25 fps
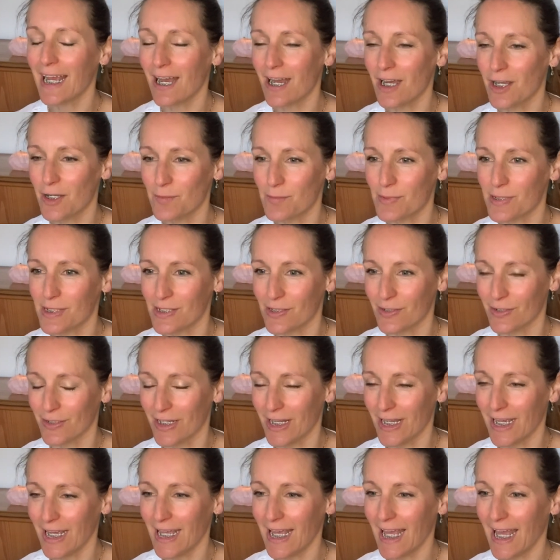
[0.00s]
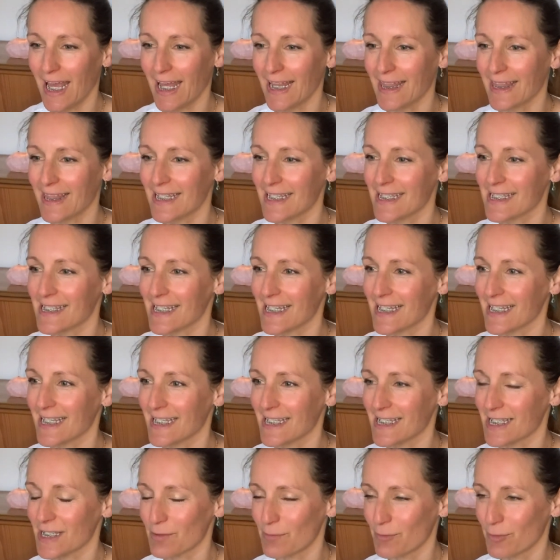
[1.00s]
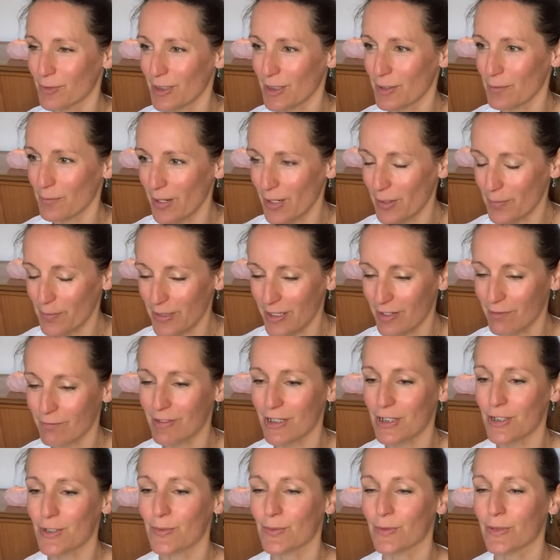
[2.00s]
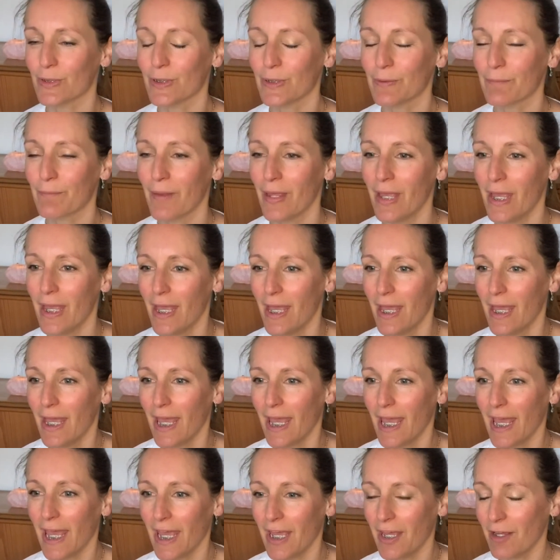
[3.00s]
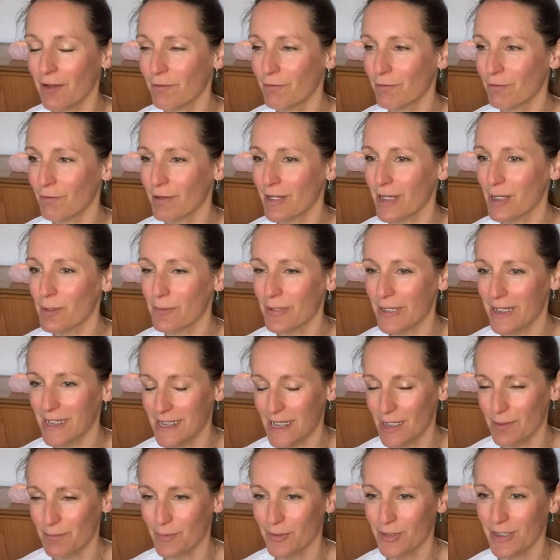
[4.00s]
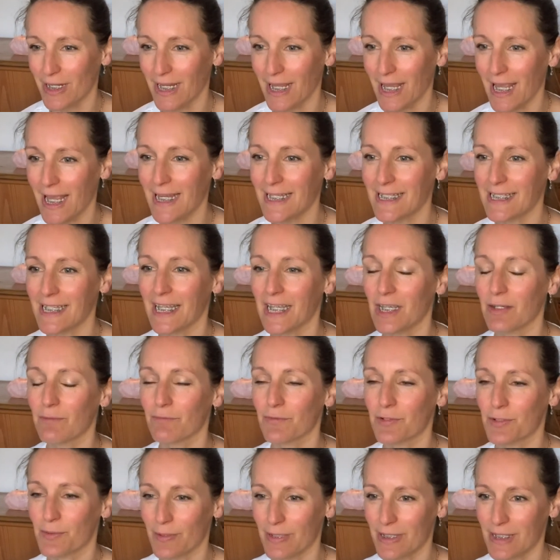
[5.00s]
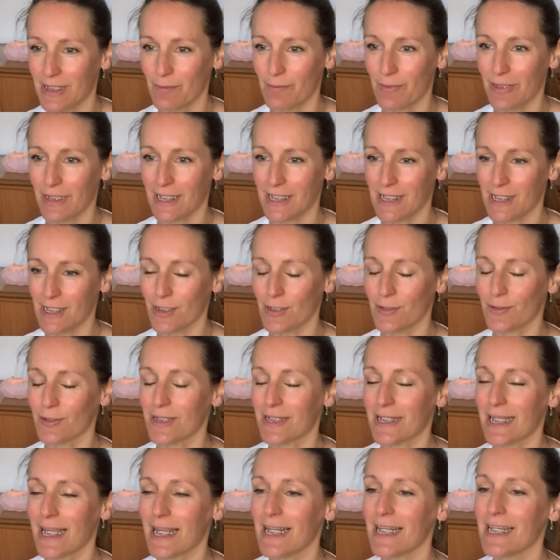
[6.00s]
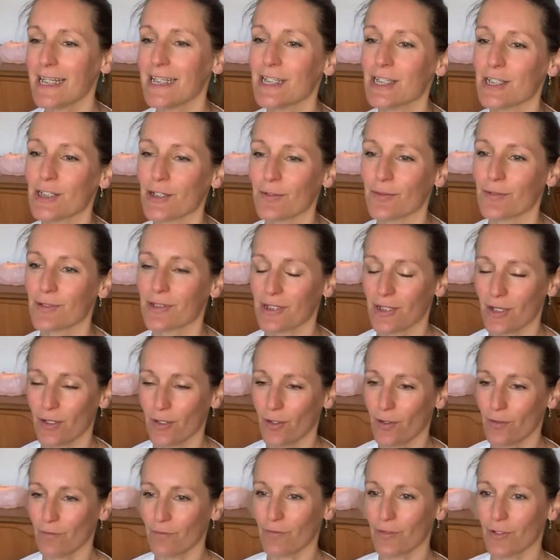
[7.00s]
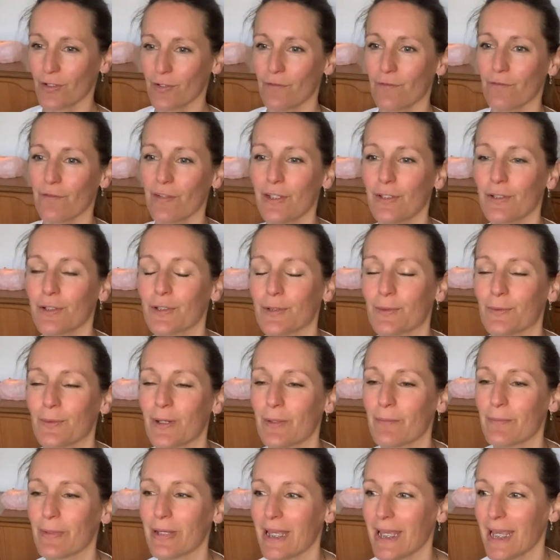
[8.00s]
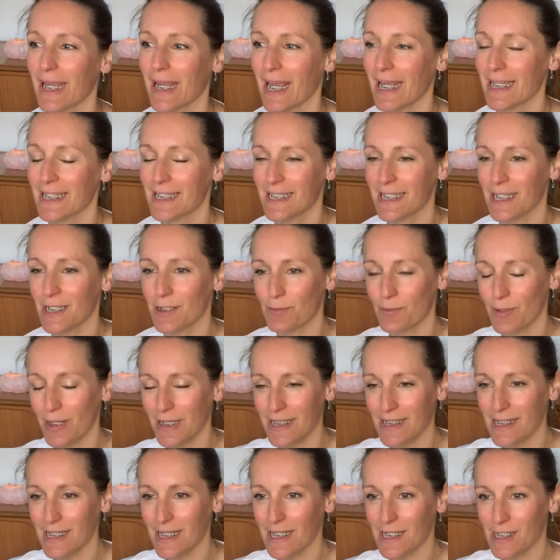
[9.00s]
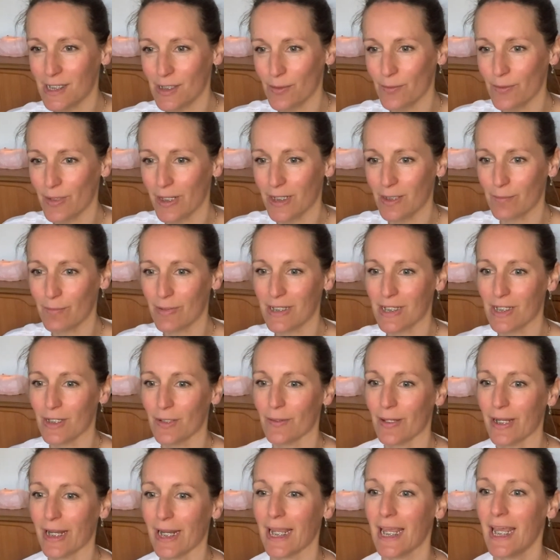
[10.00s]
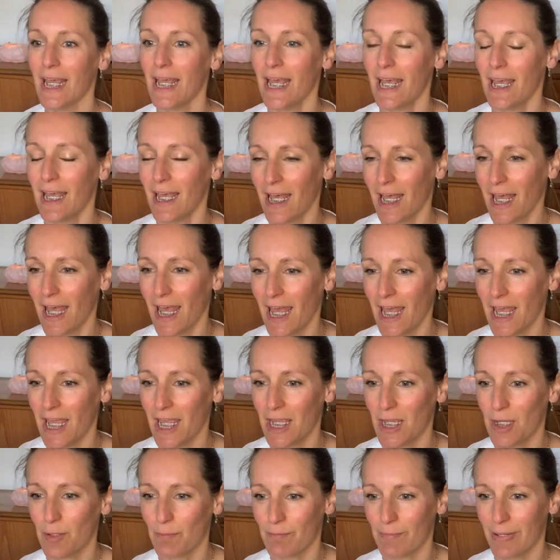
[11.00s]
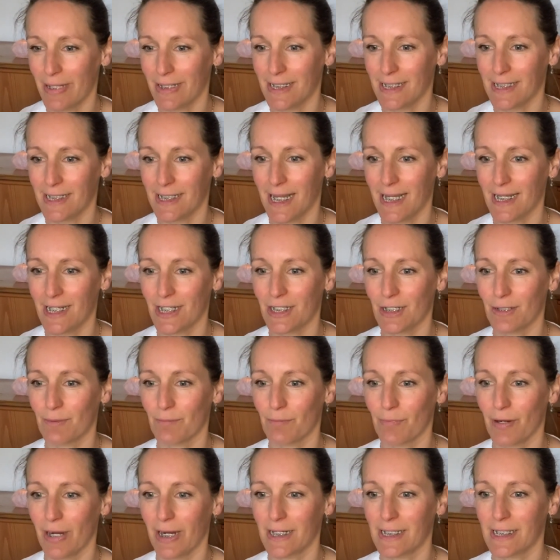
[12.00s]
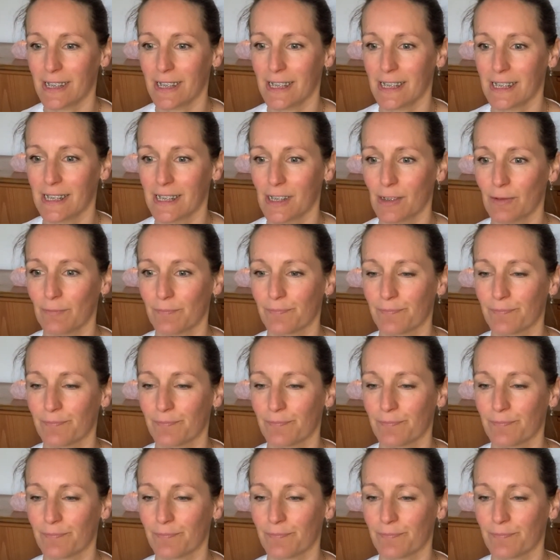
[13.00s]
I'm Sonia and this is the morning wellbeing ritual. Every weekday morning at 8 a.m. for 20 minutes, your daily dose of feel-good well-being. And today's Wednesday, so we're going to be doing a meditation practice.